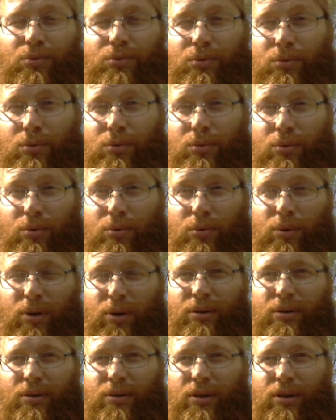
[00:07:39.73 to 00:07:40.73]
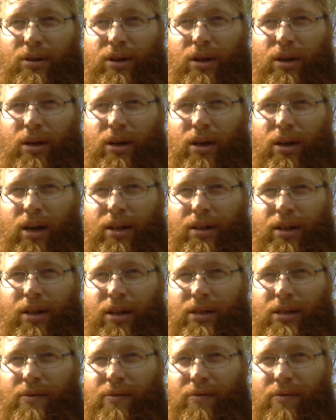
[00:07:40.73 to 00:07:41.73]
Ooh, had
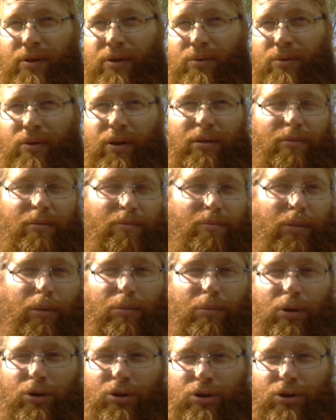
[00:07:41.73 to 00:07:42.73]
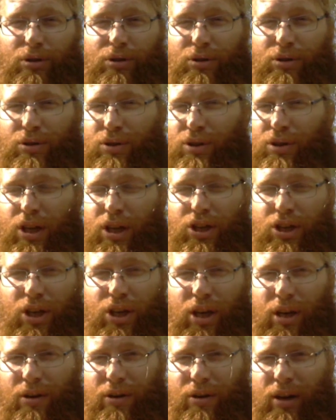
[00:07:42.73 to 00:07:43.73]
tons of events. We've got people
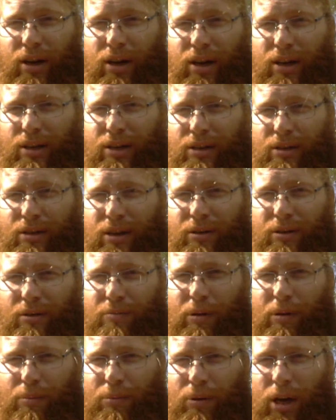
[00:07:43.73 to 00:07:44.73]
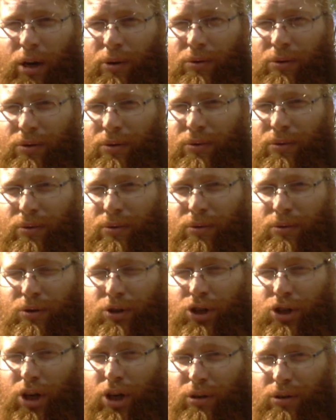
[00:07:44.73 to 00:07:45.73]
teaching other guy, other people how to
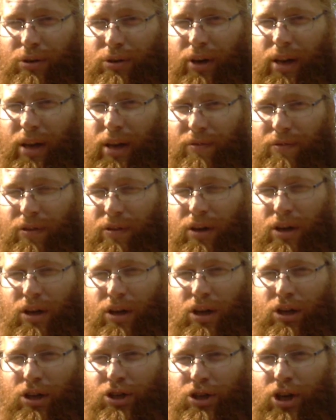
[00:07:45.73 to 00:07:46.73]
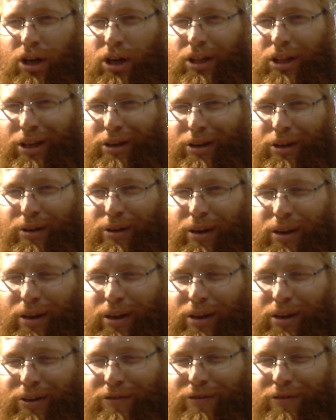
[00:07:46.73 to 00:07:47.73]
juggle. They're gonna have juggling
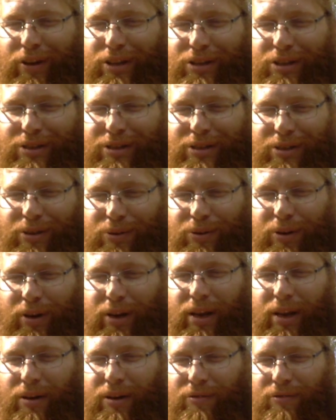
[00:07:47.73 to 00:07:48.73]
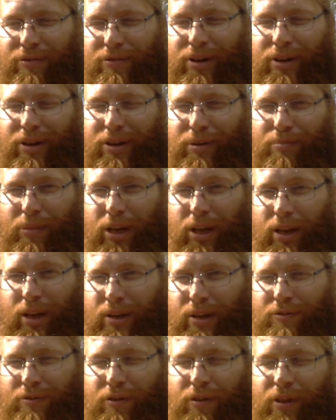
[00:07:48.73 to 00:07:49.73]
uh, events, so they're gonna have uh,
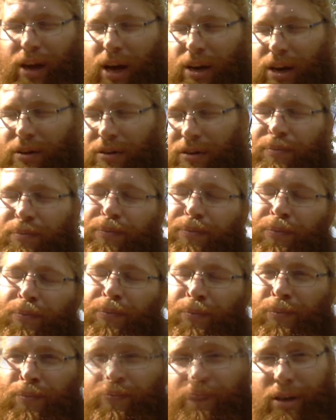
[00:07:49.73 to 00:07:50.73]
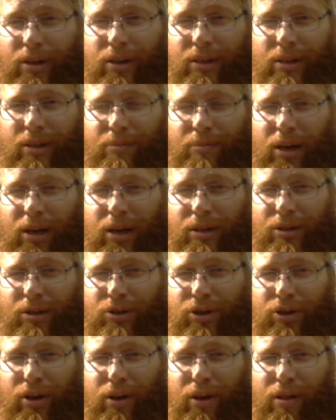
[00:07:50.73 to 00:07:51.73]
meetings for that. Have, uh, some guys are
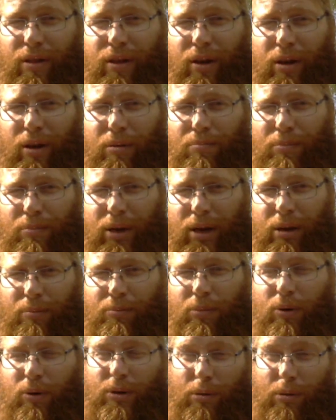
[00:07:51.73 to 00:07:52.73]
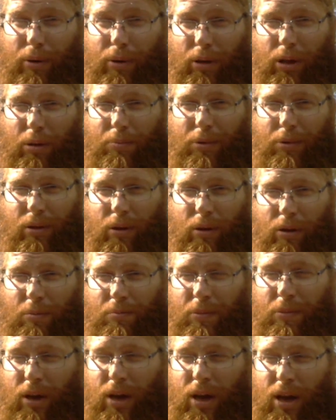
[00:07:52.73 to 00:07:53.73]
trying to think up uh, post-apocalyptic LARP.
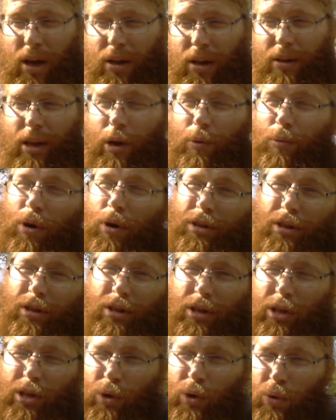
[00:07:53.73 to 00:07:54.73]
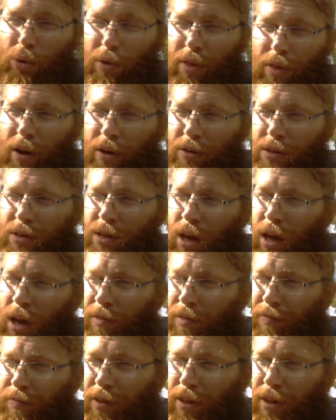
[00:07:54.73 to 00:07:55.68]
They wanted to do it with airsoft.